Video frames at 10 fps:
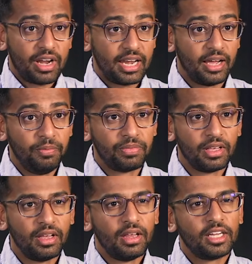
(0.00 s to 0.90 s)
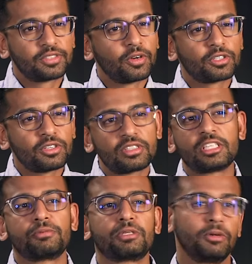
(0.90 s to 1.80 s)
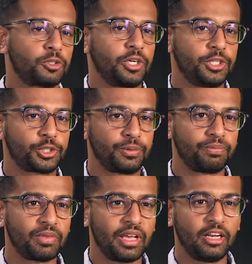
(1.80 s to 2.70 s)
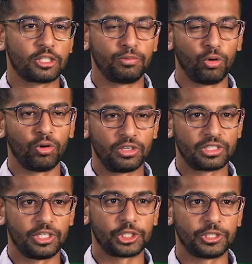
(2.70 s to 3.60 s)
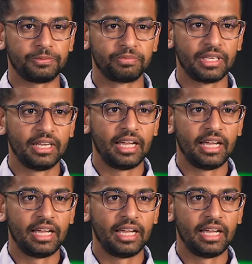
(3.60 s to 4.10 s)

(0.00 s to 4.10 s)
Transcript: Right now, let's focus on systems administration in a small organization.